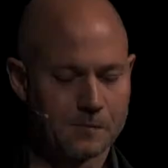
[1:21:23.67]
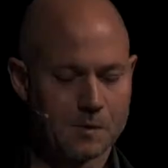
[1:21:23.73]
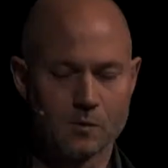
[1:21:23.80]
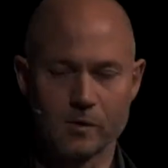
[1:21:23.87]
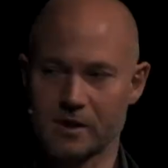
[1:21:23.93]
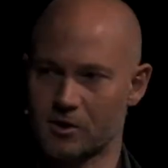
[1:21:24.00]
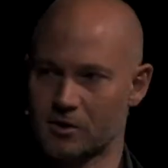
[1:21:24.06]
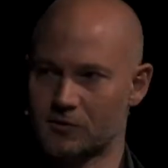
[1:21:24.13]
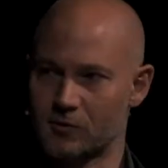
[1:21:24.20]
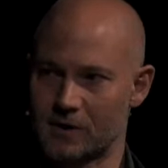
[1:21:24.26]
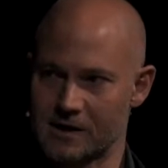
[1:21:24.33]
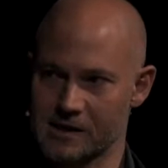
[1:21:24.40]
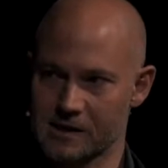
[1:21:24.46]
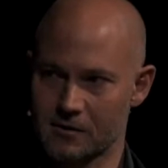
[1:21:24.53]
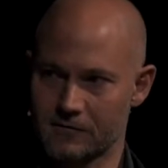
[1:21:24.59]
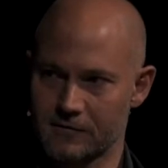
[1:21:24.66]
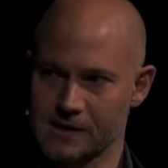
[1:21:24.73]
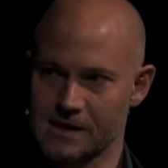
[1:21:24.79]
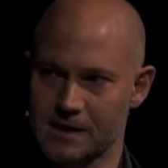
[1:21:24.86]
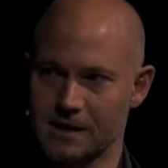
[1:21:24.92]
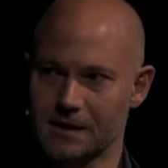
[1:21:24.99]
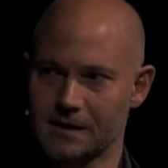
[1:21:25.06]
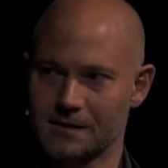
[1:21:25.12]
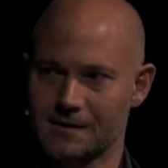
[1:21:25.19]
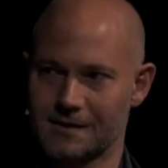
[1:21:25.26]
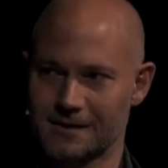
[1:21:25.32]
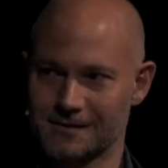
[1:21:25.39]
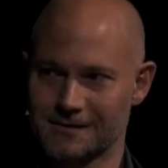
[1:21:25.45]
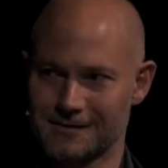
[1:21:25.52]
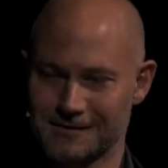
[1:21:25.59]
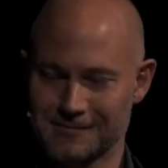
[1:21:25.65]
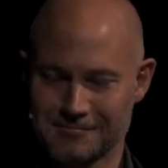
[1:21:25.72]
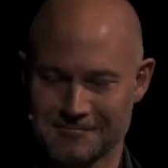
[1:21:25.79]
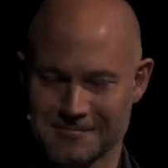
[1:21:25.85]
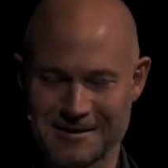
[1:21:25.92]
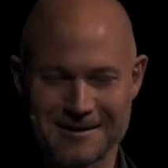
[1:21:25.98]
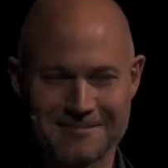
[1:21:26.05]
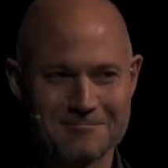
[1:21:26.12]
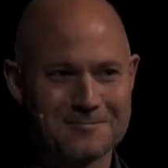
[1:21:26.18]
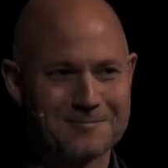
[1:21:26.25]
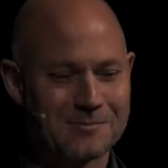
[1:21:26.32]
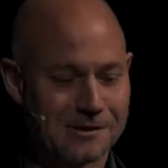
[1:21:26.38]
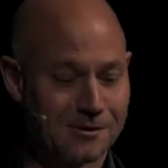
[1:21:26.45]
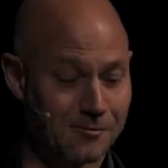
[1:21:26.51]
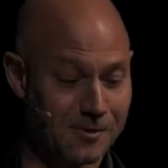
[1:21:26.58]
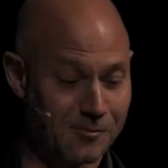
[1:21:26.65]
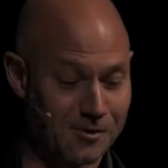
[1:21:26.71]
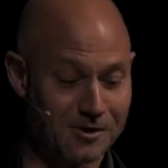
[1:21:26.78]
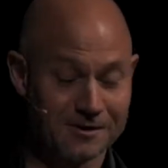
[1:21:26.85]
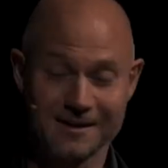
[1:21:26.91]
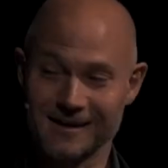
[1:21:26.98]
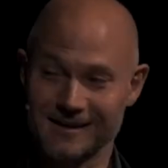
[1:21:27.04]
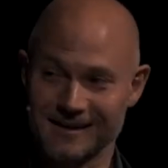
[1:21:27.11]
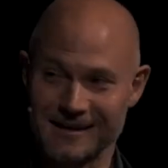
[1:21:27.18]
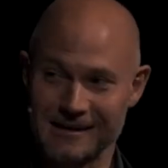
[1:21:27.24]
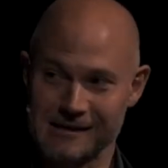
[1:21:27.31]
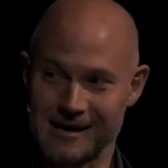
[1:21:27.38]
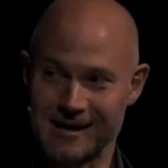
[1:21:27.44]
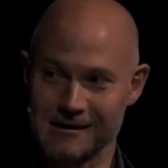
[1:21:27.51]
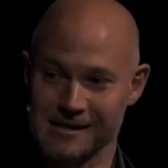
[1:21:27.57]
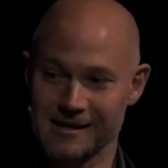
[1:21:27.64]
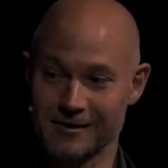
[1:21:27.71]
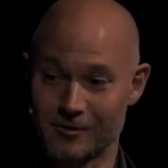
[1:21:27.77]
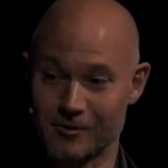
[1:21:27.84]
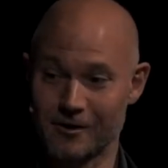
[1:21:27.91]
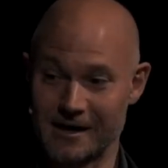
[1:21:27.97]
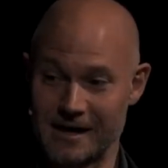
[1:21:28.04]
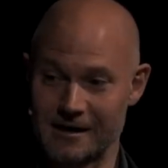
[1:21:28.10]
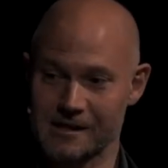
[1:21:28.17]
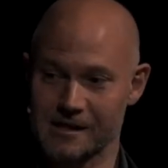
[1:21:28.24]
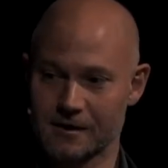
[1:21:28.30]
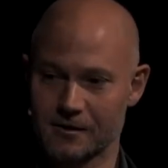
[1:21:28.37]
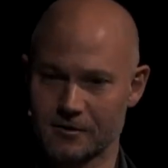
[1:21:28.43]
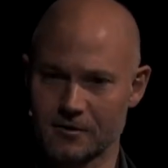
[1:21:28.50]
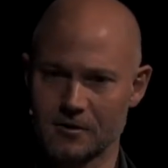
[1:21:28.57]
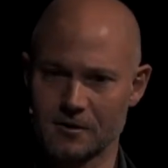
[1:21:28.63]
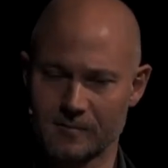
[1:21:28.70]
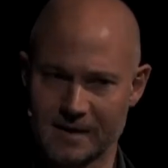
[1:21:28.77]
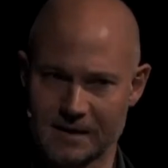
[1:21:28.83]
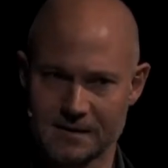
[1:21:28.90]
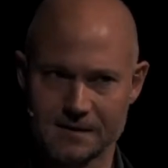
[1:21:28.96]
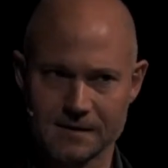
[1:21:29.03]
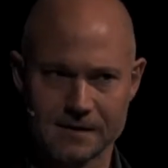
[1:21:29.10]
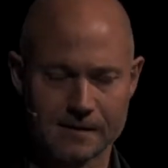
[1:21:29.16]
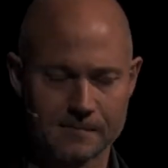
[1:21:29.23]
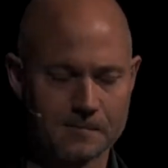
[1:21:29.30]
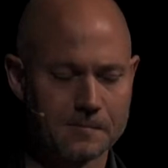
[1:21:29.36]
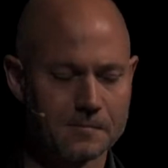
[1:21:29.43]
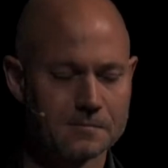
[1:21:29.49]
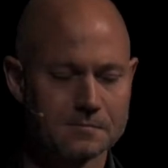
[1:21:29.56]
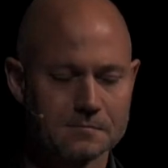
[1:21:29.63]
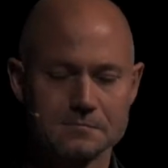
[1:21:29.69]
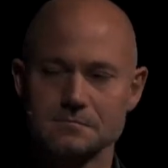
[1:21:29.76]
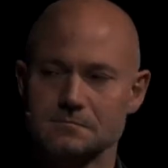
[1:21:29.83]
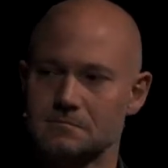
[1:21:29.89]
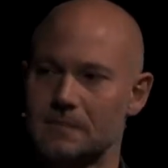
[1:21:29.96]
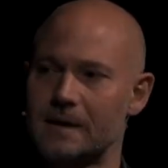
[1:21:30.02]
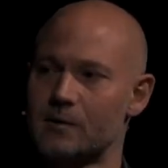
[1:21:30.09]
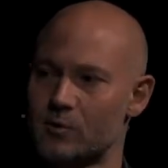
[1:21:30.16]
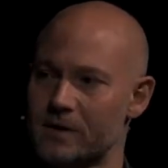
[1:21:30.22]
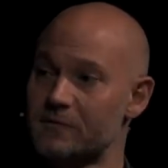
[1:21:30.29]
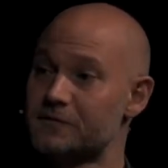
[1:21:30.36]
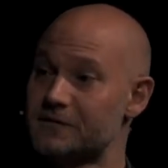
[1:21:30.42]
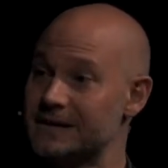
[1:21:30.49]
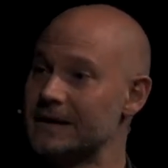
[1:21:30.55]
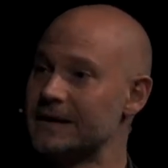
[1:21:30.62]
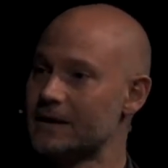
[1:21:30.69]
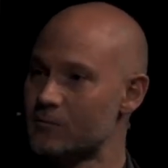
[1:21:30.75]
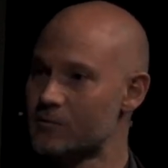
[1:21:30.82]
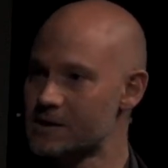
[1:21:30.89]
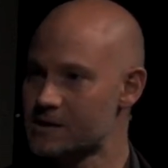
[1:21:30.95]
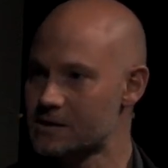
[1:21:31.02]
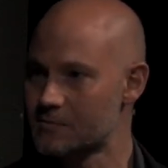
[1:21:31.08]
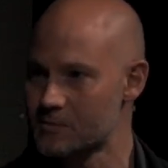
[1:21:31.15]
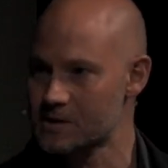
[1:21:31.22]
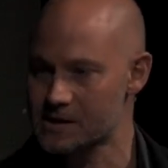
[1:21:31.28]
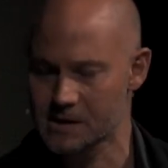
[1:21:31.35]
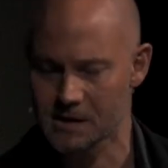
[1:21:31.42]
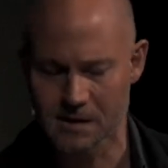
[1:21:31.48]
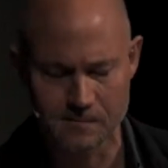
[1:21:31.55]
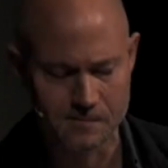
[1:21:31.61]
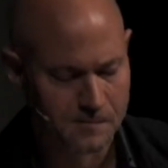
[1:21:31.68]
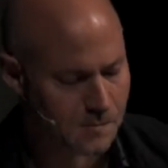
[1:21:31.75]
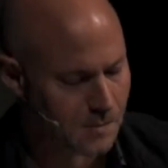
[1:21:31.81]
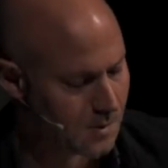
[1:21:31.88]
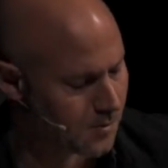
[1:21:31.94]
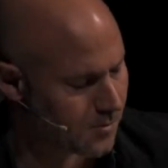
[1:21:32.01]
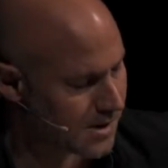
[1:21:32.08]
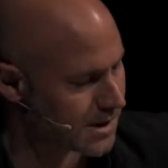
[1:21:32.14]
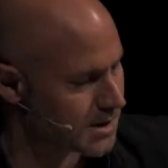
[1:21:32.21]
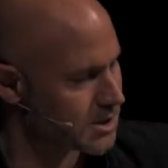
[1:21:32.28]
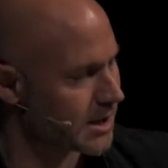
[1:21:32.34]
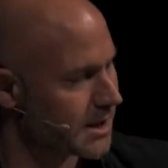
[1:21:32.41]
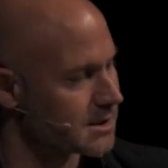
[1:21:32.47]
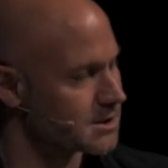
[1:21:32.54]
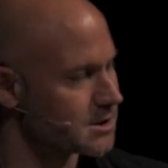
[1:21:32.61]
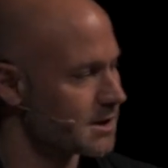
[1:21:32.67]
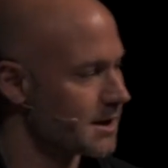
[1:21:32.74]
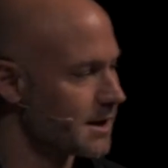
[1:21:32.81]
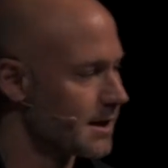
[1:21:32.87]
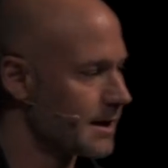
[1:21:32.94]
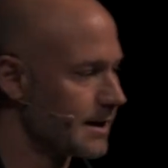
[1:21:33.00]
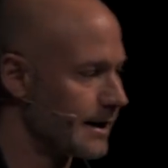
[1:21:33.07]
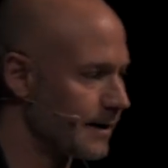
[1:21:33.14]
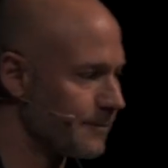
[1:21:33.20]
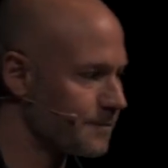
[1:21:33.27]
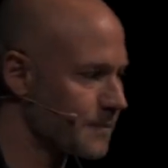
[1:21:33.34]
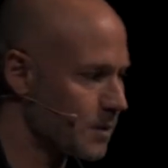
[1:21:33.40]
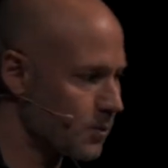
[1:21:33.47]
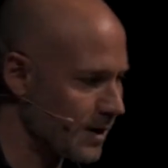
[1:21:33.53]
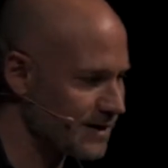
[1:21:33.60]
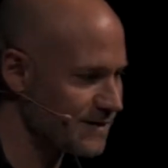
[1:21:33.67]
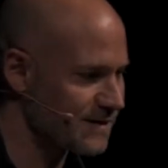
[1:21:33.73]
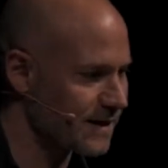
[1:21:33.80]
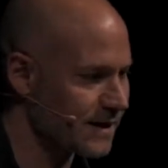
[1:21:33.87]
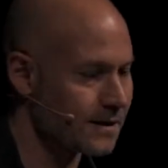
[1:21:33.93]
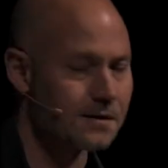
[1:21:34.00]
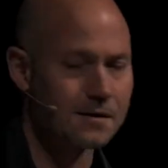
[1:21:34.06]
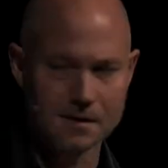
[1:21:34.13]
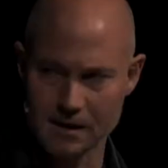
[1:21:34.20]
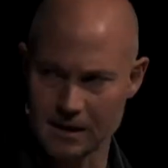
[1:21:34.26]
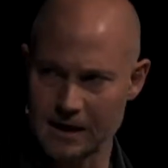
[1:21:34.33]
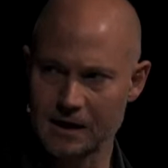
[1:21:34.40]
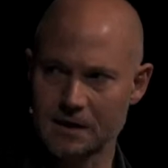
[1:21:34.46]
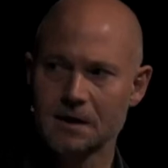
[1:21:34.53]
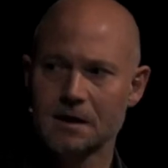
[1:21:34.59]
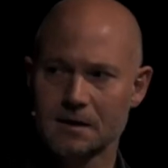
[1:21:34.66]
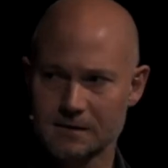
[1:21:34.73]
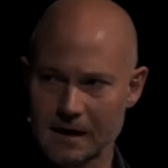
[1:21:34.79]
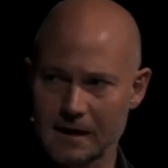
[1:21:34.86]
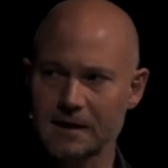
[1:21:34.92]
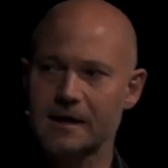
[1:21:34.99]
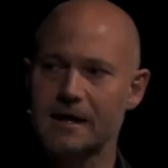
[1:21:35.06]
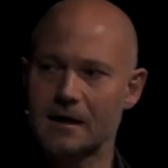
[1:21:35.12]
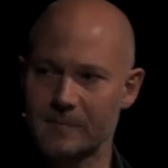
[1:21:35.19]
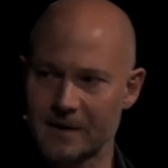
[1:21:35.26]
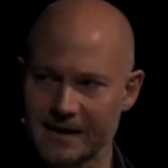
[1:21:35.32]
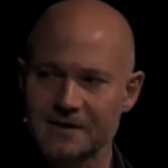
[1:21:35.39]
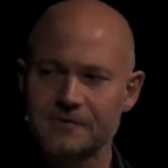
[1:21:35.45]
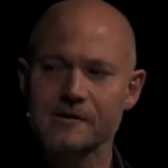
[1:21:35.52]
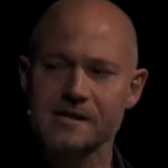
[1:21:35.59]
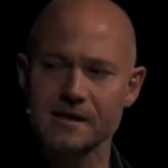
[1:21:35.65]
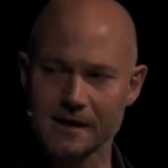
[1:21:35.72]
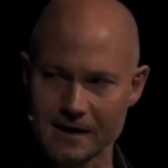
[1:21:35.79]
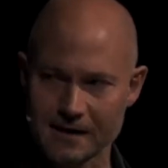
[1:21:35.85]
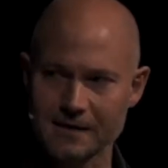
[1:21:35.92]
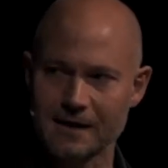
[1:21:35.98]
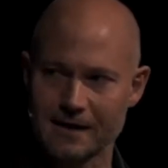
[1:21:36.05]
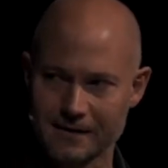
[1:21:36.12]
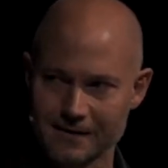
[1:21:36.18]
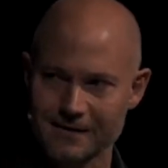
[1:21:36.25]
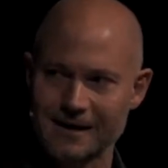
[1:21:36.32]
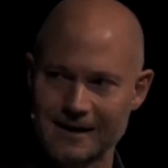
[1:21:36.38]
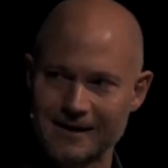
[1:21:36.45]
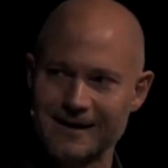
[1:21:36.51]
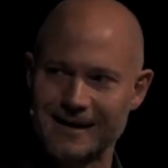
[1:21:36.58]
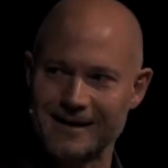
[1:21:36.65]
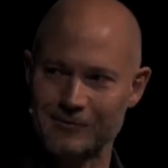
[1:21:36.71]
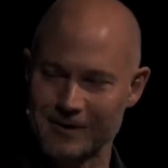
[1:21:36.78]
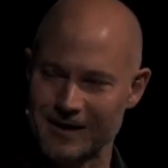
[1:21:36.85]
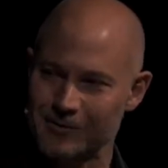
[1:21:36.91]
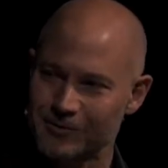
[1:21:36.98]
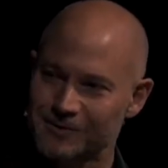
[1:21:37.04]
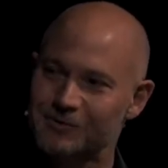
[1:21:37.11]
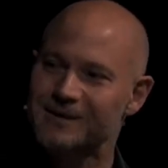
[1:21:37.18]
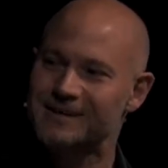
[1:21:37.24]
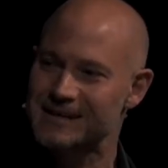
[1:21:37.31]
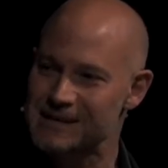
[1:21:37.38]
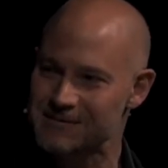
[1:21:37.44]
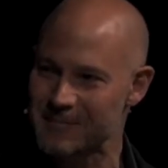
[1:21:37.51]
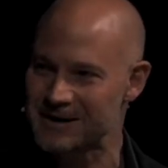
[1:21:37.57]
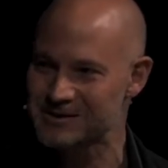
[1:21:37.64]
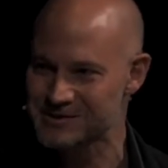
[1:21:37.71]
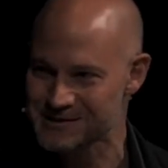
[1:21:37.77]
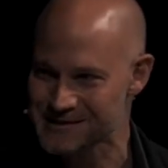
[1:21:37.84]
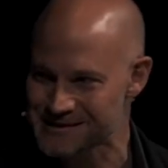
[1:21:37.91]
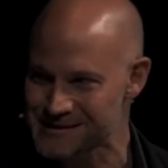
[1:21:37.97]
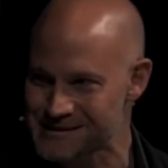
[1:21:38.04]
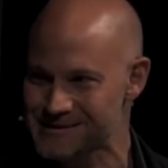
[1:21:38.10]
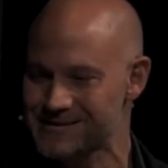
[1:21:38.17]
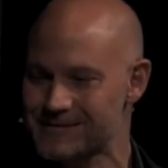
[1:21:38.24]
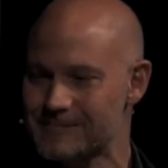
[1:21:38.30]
Question to answer, obviously, and so we will not get an easy answer or an answer at all, but my way of dealing with the challenge. One thing, again, technical but interesting, I want to at least mention this,